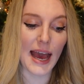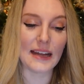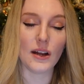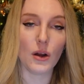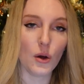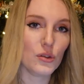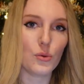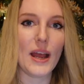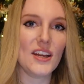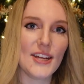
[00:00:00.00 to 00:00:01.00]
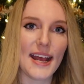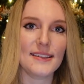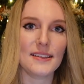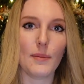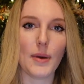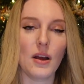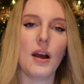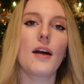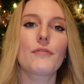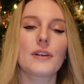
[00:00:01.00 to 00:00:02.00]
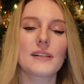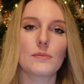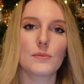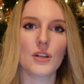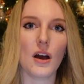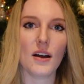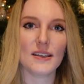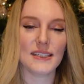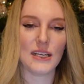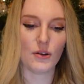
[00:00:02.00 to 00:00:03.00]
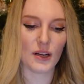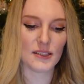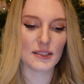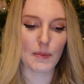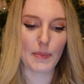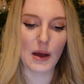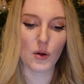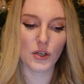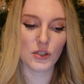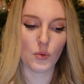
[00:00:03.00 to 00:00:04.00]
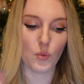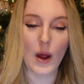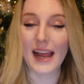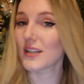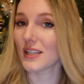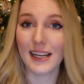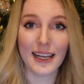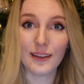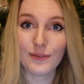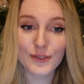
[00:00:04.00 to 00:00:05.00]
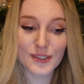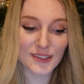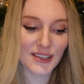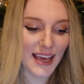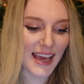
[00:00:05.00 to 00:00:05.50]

and along the way she ends up uncovering some dark secrets about where she lives.